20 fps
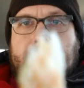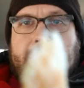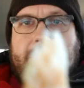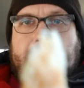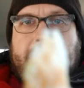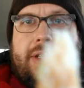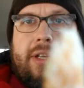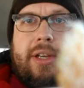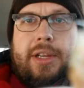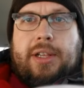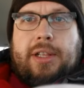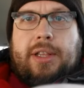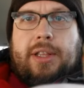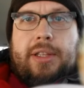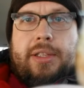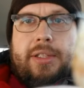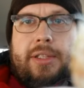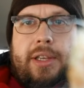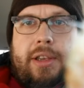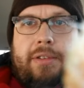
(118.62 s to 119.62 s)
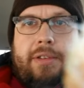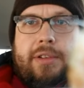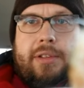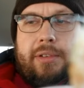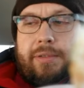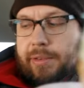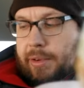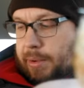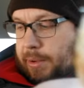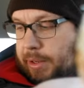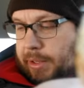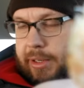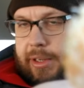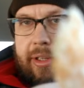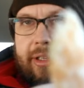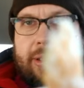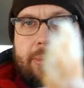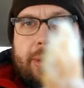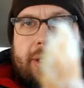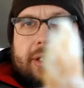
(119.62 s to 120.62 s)
focus or not. Let's see if this will
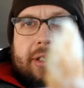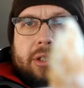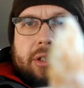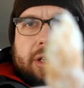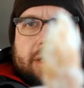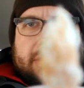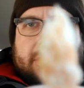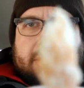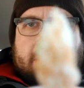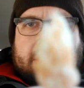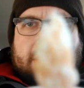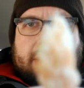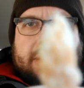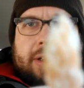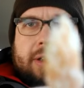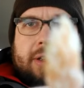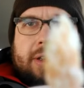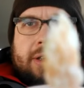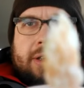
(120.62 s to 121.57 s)
focus on this piece of chicken.